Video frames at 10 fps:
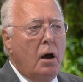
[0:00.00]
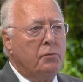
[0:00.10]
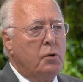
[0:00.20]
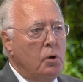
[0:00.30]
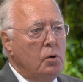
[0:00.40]

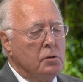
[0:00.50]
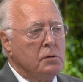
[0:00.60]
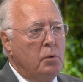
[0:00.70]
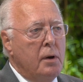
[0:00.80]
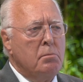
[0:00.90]
Of
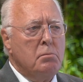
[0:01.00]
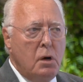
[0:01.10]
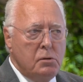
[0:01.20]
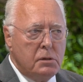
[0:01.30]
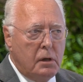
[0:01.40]
course, we're
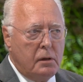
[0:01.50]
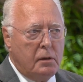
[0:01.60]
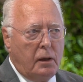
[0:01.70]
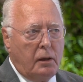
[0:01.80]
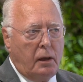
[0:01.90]
mostly
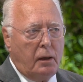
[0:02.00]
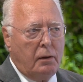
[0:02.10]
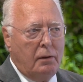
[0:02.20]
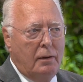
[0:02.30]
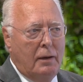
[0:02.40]
thinking
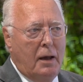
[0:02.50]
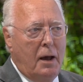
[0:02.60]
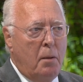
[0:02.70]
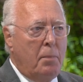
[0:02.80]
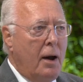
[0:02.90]

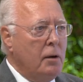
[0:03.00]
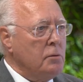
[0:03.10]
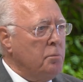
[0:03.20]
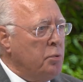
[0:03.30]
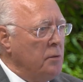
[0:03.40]

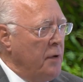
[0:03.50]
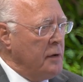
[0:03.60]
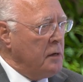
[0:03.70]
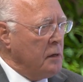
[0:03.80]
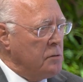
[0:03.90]
about
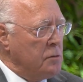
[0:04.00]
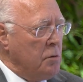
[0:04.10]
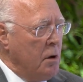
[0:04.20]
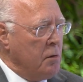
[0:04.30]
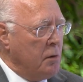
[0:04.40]
preventing
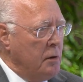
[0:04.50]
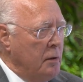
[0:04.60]
stroke.